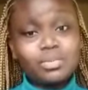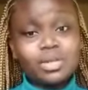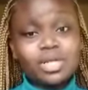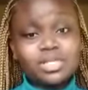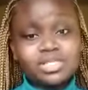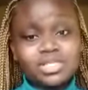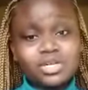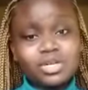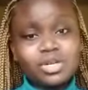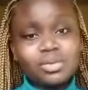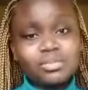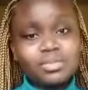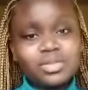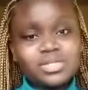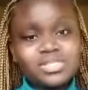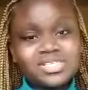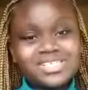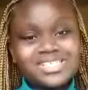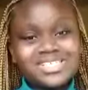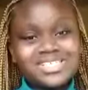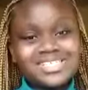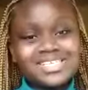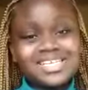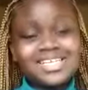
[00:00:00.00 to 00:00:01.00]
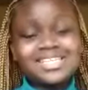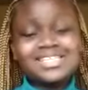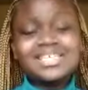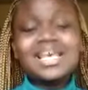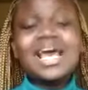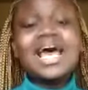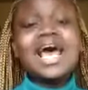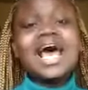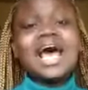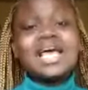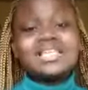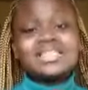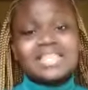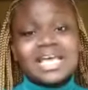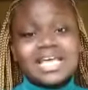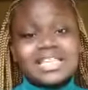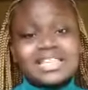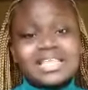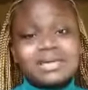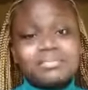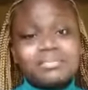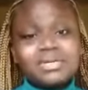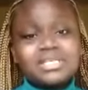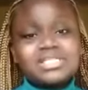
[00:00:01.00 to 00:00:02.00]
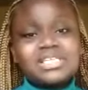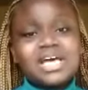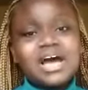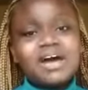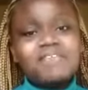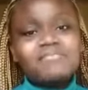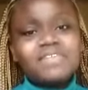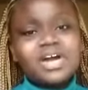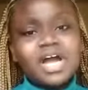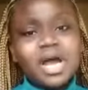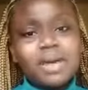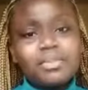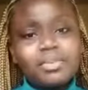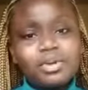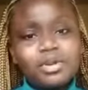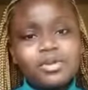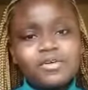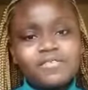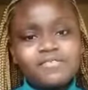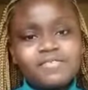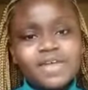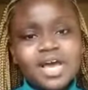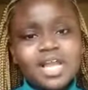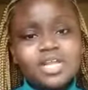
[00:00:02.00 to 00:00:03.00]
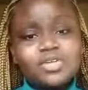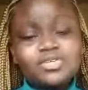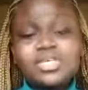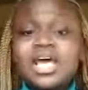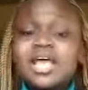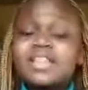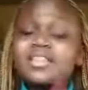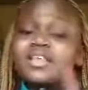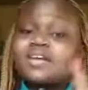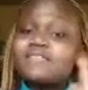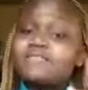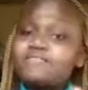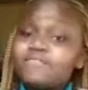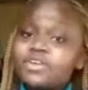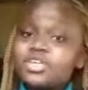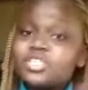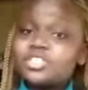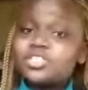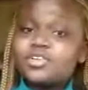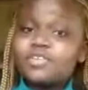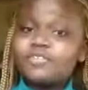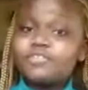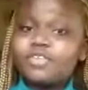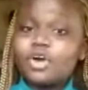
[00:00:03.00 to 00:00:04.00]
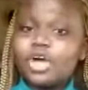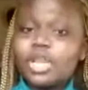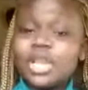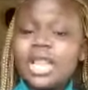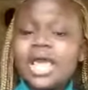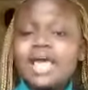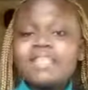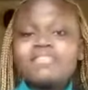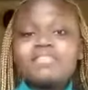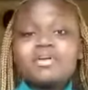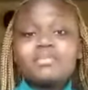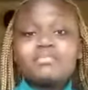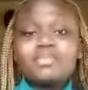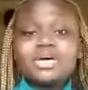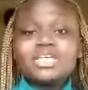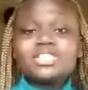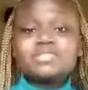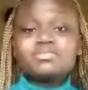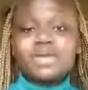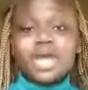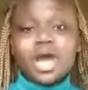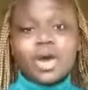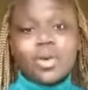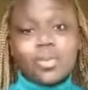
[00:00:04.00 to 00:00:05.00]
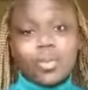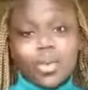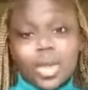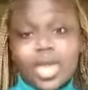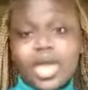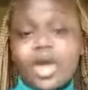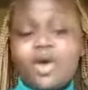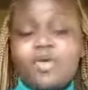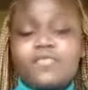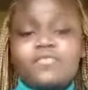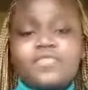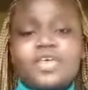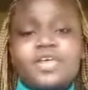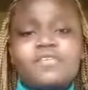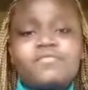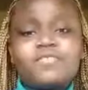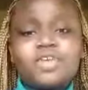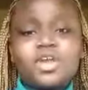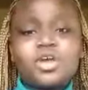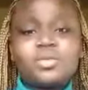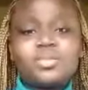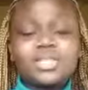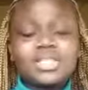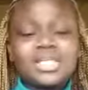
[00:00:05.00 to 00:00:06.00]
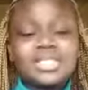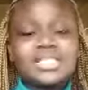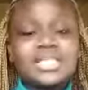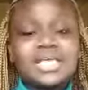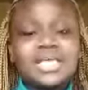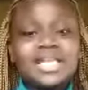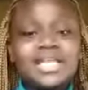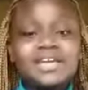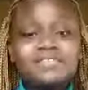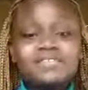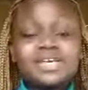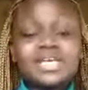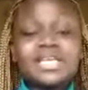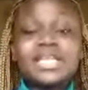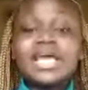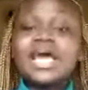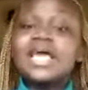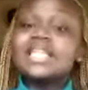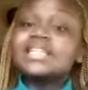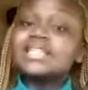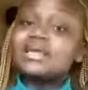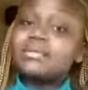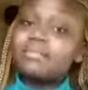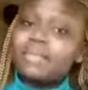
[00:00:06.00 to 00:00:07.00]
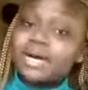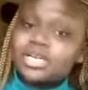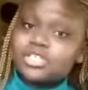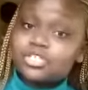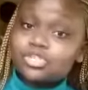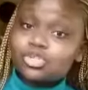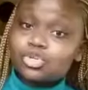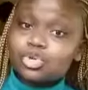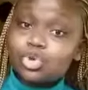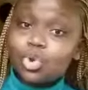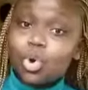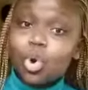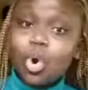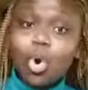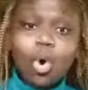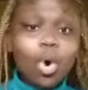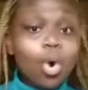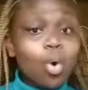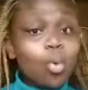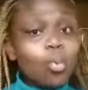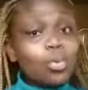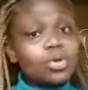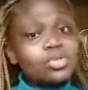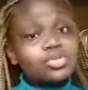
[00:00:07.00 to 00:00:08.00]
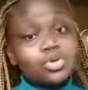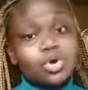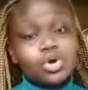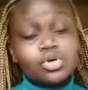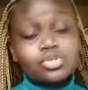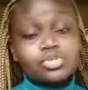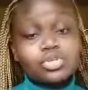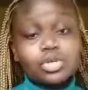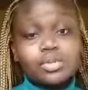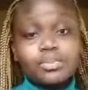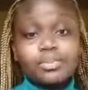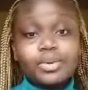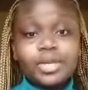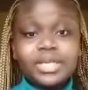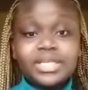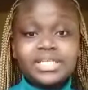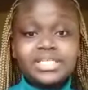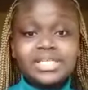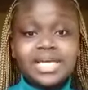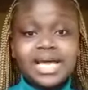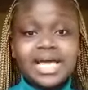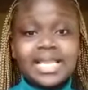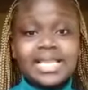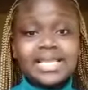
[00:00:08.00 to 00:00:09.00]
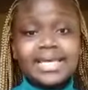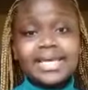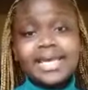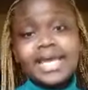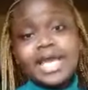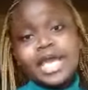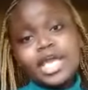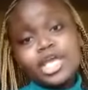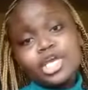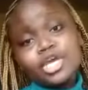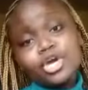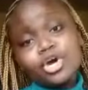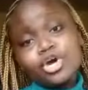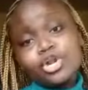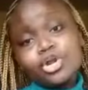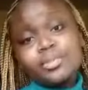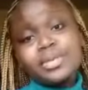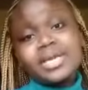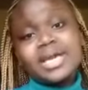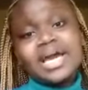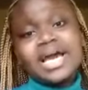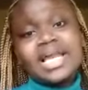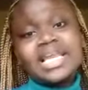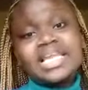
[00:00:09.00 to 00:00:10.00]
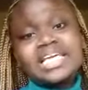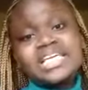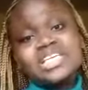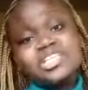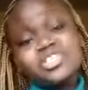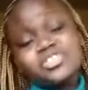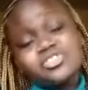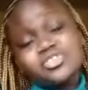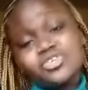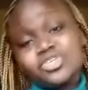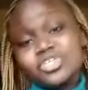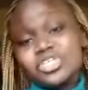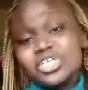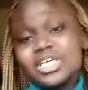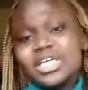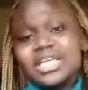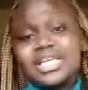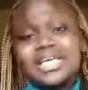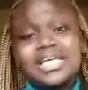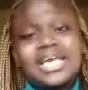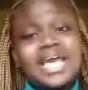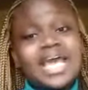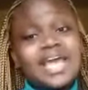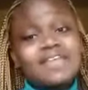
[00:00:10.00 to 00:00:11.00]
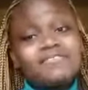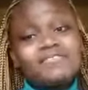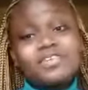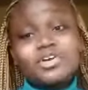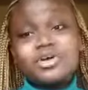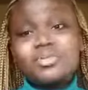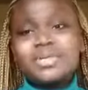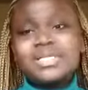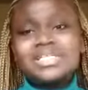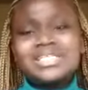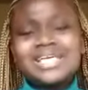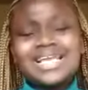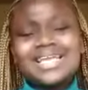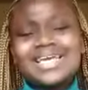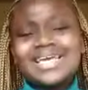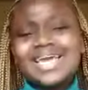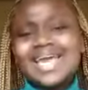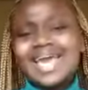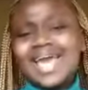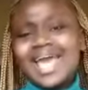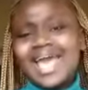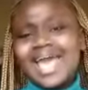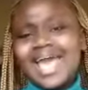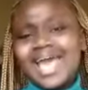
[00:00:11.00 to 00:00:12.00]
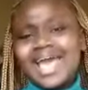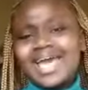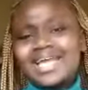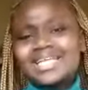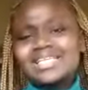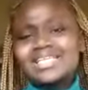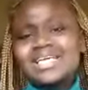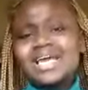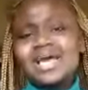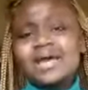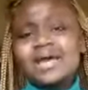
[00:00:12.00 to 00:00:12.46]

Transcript: a global citizens, then they must have a couple of values. That first of all, they must be aware of the environment that they live in. They must know what goes on politically, economically, socially, environmentally, and